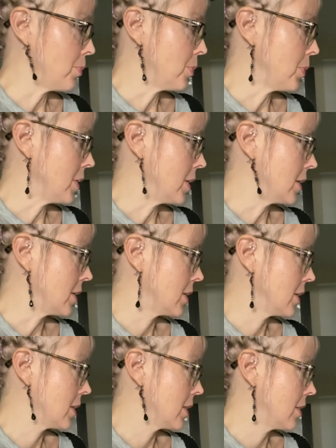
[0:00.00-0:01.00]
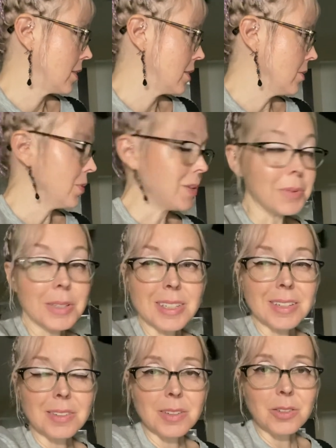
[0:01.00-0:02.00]
But we went
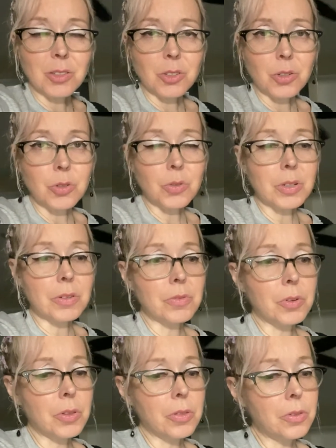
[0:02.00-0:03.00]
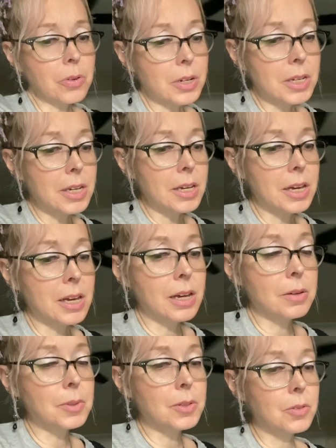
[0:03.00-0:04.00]
downstairs as usual at 4.30.
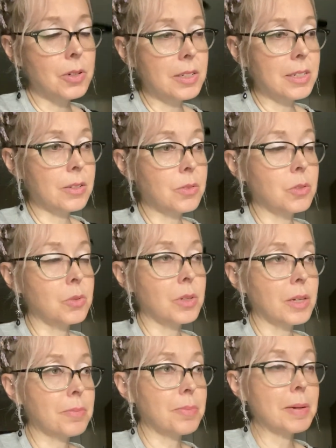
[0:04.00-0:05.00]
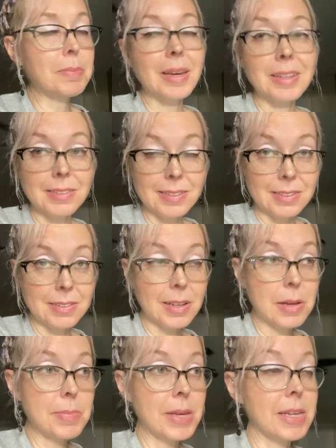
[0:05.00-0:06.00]
I went straight down to get my painting
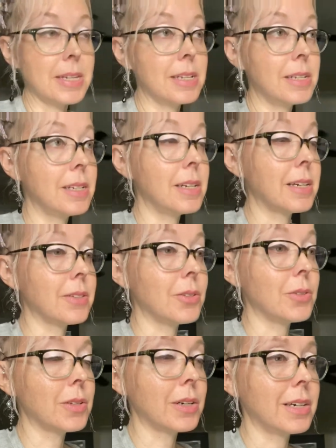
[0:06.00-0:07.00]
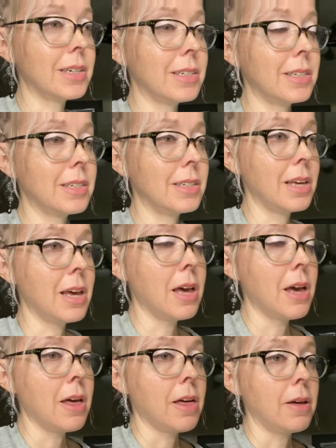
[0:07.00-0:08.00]
time in. As you saw, I did
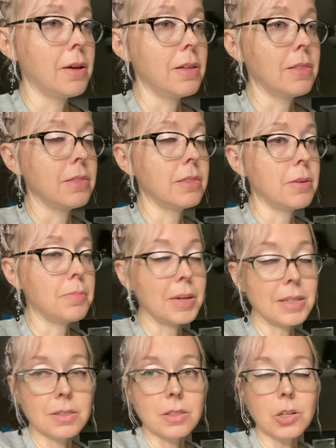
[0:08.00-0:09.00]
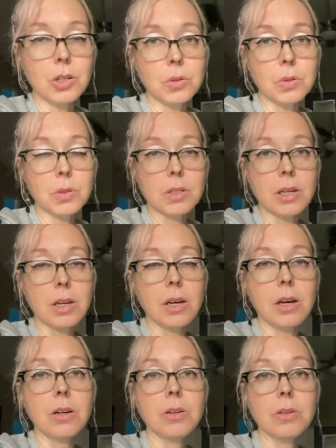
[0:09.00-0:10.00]
the base coat
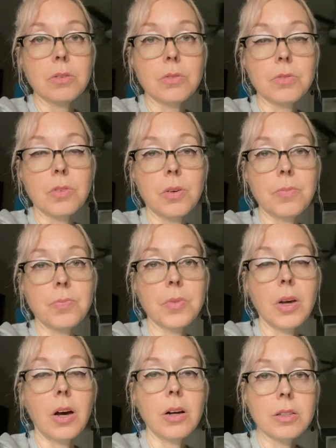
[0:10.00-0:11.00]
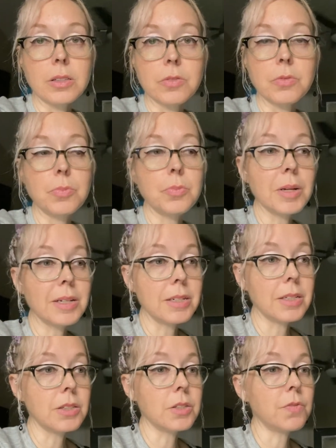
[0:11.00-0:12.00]
of all of
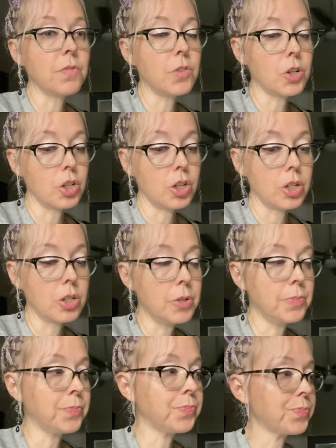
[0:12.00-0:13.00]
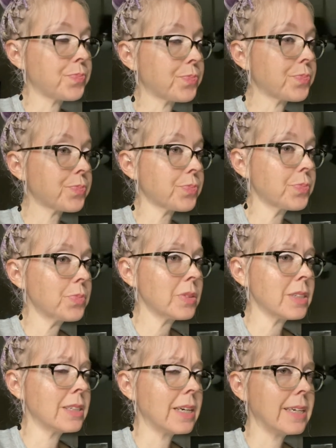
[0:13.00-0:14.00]
Brandy's fur
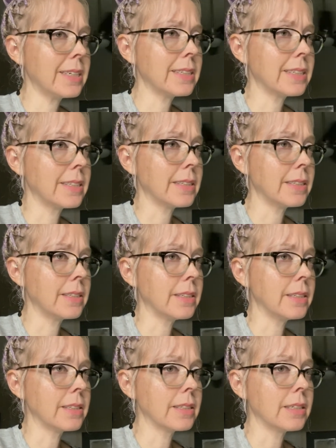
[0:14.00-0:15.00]
and